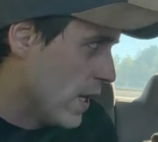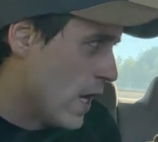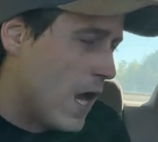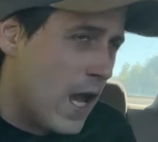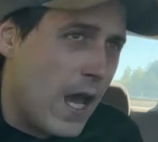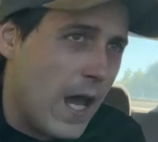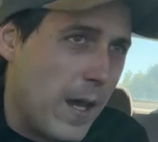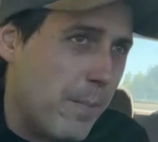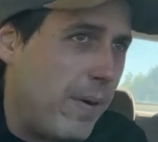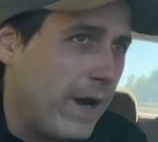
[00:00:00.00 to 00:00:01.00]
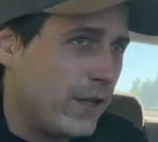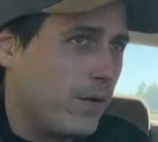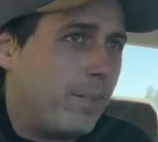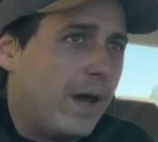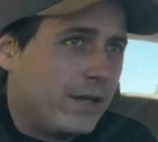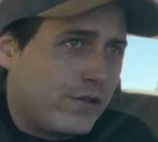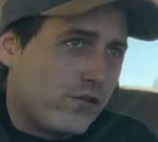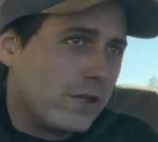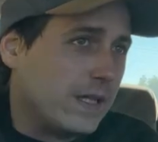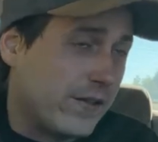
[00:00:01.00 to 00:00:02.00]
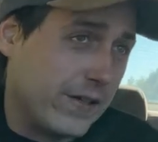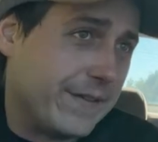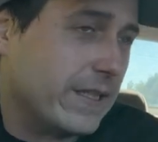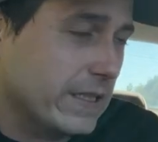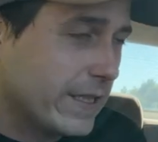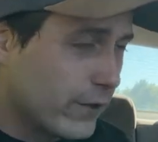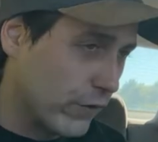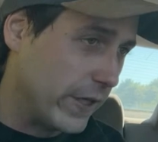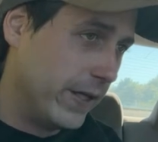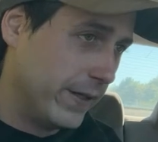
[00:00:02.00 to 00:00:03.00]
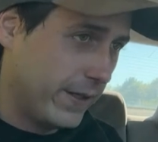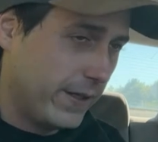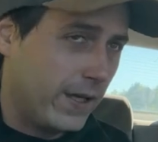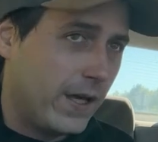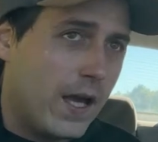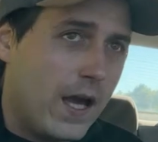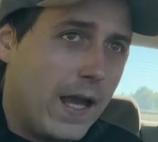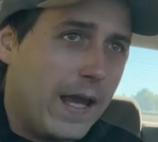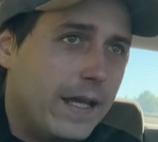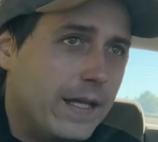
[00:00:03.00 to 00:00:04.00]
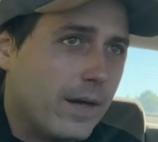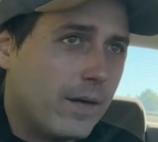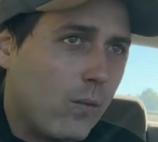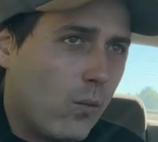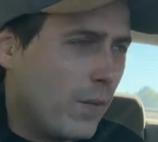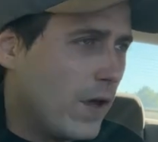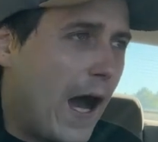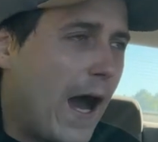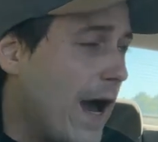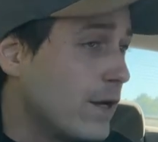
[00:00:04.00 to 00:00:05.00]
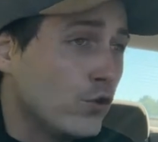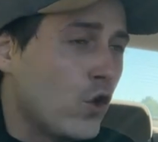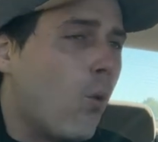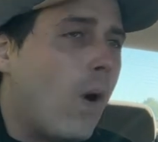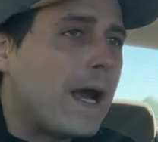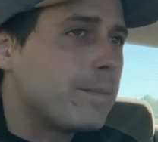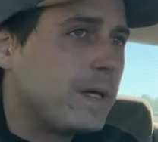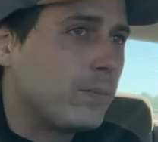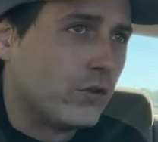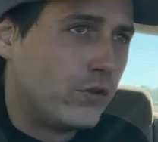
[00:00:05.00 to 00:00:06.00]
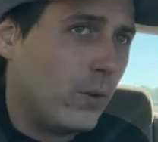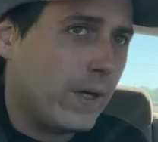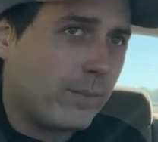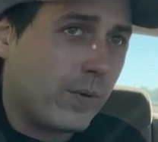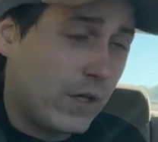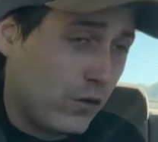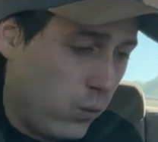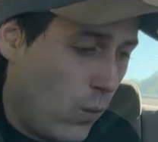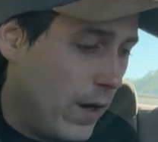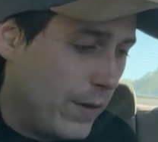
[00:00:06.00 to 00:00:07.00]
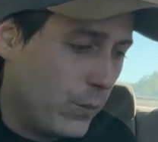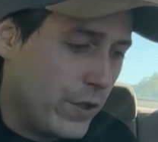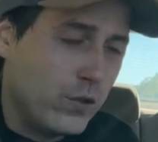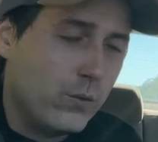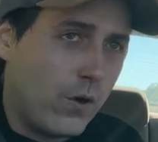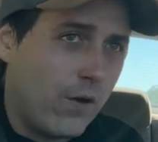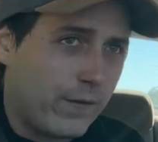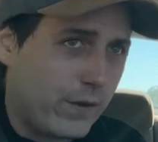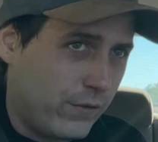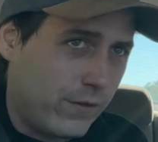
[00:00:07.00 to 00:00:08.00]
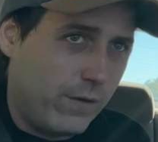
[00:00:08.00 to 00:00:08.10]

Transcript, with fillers: Mm, and yeah. Benadryl is a deliriant. And I, I don't know why people do it because, one, when you overdose